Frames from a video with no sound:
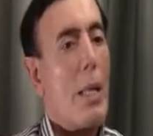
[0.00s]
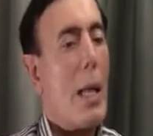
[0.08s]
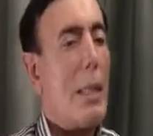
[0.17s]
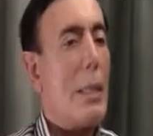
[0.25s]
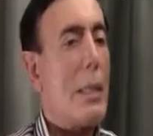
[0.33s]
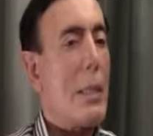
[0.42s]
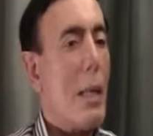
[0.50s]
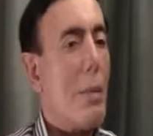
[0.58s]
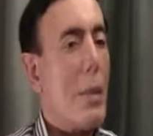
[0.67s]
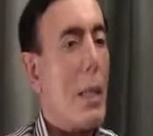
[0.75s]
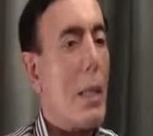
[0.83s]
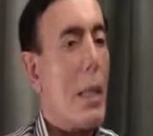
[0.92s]
that is
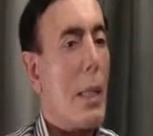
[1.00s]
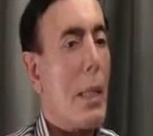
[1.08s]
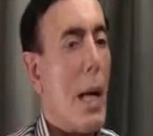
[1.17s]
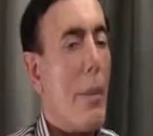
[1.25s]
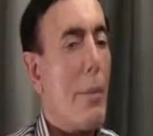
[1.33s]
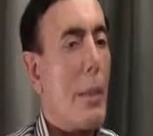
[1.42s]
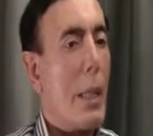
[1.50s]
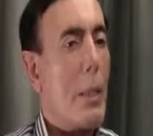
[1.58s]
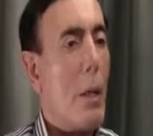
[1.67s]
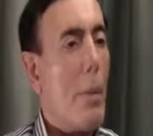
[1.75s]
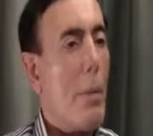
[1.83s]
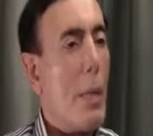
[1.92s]
something that
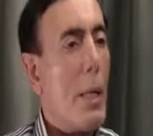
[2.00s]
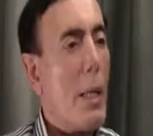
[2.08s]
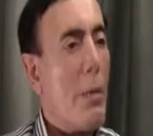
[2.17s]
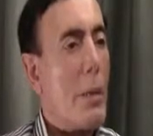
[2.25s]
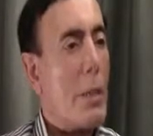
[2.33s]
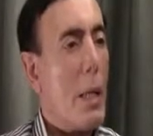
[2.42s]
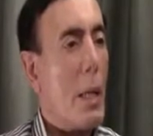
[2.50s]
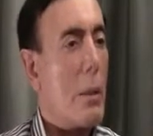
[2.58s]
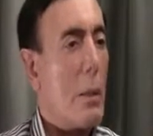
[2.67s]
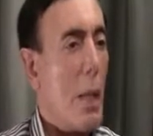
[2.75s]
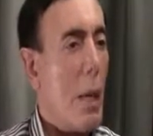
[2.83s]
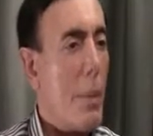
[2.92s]
I don't believe is
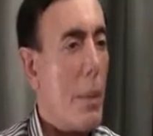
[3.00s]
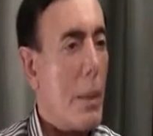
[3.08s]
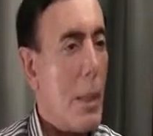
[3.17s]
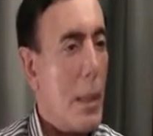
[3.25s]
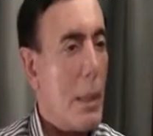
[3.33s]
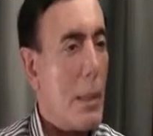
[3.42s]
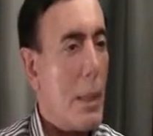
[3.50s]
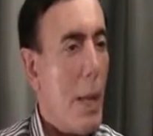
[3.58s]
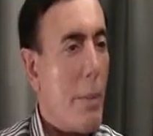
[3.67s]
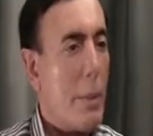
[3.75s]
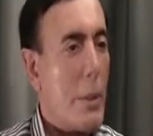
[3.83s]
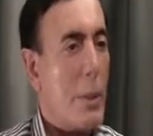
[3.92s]
going to happen
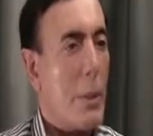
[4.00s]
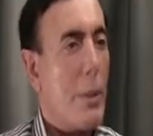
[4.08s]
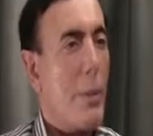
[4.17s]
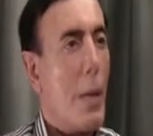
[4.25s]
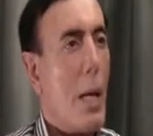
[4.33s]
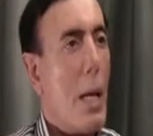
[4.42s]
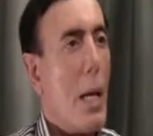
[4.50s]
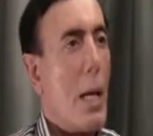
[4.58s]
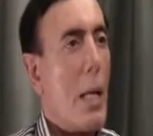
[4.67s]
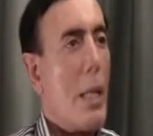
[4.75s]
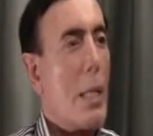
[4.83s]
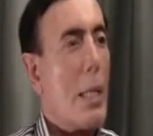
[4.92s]
anytime soon.
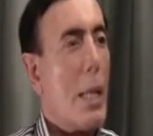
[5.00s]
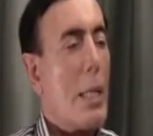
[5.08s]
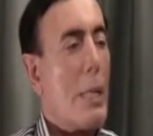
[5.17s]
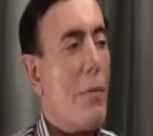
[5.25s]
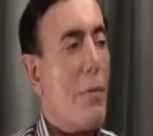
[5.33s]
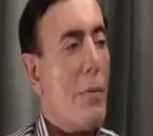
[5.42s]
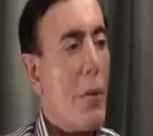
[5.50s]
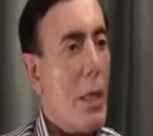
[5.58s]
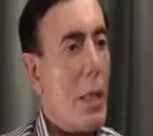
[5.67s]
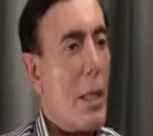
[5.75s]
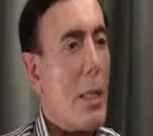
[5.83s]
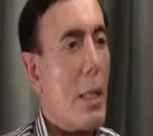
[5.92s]
They
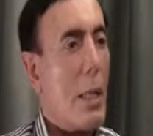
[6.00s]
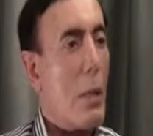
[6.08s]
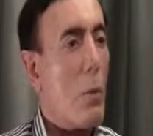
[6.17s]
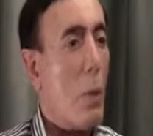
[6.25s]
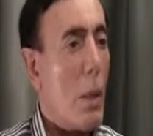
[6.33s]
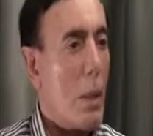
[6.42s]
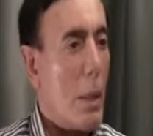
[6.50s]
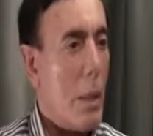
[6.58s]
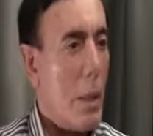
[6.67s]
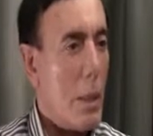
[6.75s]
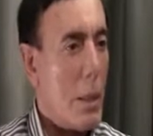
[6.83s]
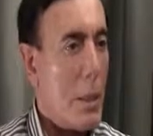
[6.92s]
feel that they can
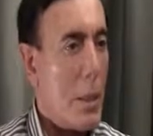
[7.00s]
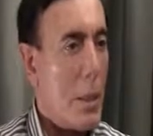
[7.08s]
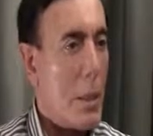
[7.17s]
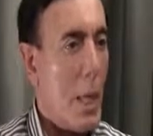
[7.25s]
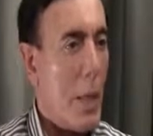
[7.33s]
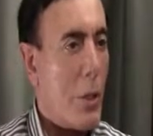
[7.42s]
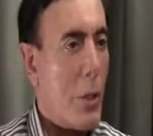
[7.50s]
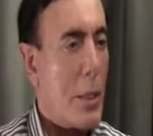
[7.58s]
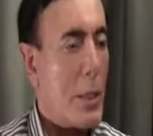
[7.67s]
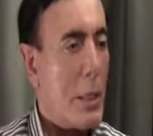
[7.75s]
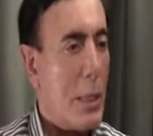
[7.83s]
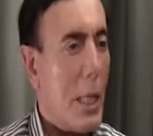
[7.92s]
weather this
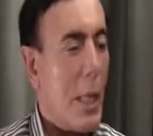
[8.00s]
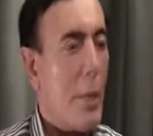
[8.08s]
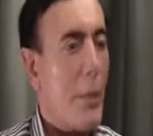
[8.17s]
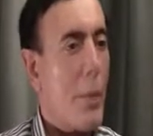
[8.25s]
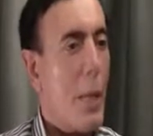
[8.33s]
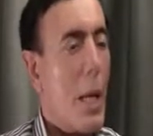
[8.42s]
sanction still.